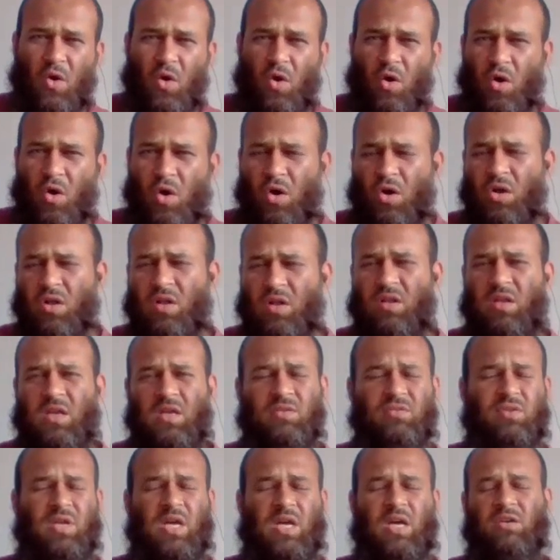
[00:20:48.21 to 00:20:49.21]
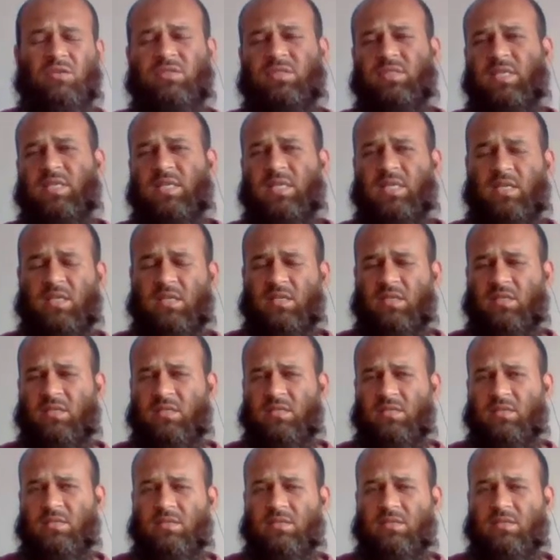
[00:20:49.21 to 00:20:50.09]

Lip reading: all around the year.